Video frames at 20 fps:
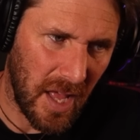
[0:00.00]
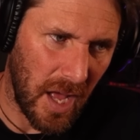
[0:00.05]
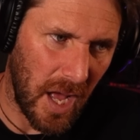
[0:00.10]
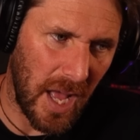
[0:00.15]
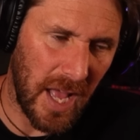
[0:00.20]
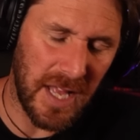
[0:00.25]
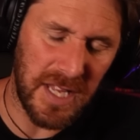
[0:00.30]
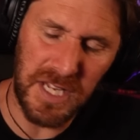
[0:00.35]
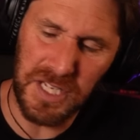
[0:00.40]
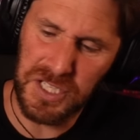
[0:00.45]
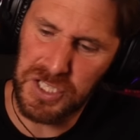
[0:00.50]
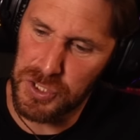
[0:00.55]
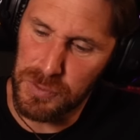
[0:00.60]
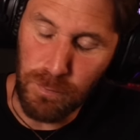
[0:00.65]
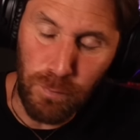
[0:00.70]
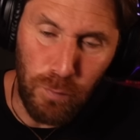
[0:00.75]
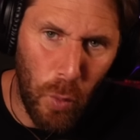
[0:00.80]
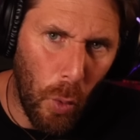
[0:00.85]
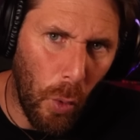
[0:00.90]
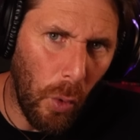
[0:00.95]
it's just
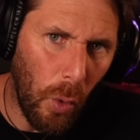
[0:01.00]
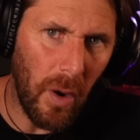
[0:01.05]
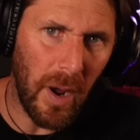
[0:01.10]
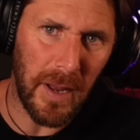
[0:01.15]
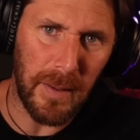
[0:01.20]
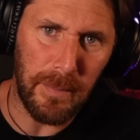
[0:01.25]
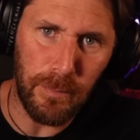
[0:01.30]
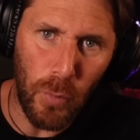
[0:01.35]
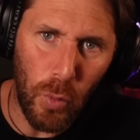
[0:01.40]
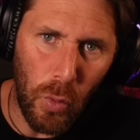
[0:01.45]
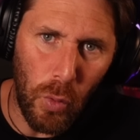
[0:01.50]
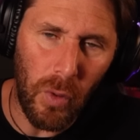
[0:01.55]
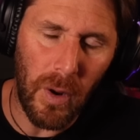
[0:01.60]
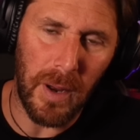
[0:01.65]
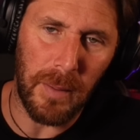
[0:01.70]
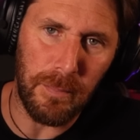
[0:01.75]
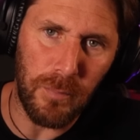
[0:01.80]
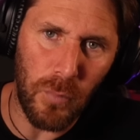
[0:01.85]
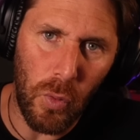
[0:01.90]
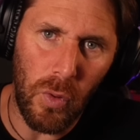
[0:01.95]
more and more
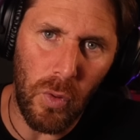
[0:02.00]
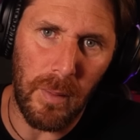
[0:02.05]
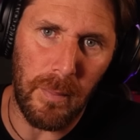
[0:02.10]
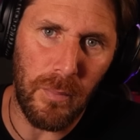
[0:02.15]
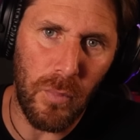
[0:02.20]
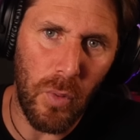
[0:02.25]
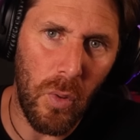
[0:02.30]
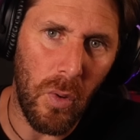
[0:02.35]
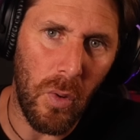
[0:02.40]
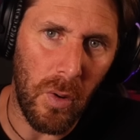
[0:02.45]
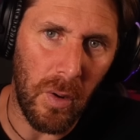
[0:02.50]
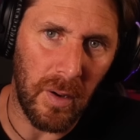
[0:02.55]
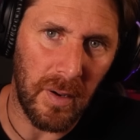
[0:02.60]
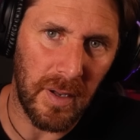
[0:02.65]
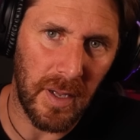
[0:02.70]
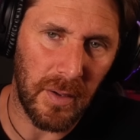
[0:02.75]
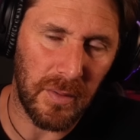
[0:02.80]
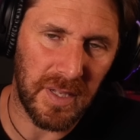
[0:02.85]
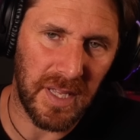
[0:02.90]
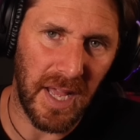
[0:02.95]
and more and more,
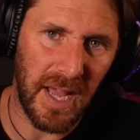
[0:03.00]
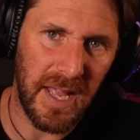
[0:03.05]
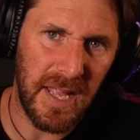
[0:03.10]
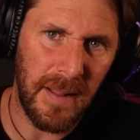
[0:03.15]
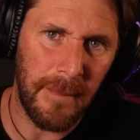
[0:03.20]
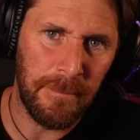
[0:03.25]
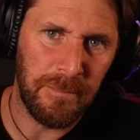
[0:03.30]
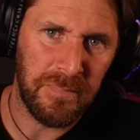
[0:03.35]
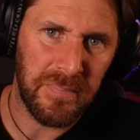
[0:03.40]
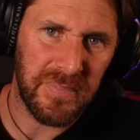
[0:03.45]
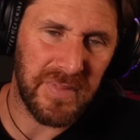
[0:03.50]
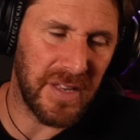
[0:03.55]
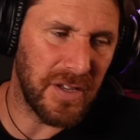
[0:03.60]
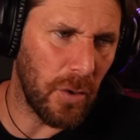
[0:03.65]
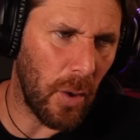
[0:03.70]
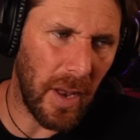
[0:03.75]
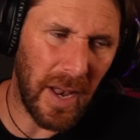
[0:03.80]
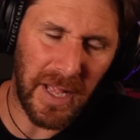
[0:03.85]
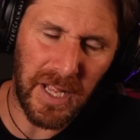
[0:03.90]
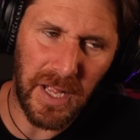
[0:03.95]
okay? They're
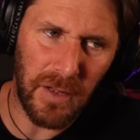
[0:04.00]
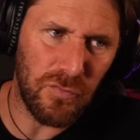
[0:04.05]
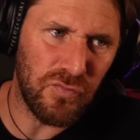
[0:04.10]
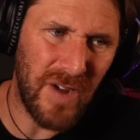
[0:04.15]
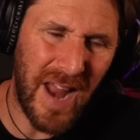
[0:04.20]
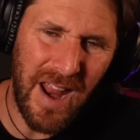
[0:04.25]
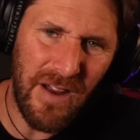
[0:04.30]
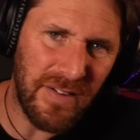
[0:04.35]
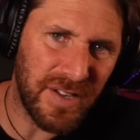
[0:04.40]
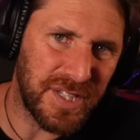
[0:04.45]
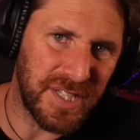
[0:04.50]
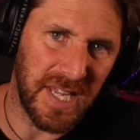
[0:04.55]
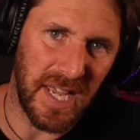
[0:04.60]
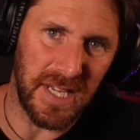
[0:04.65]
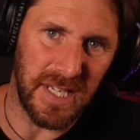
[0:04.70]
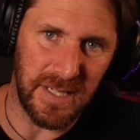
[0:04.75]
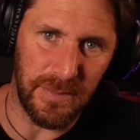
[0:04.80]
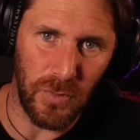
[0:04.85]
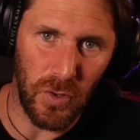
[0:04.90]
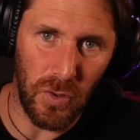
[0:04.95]
not like a rarity
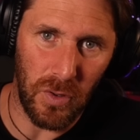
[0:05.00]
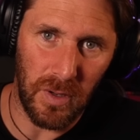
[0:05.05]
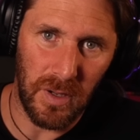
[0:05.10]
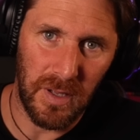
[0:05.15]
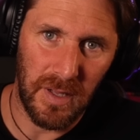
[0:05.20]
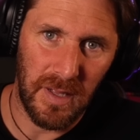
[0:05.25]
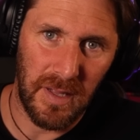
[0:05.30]
anymore.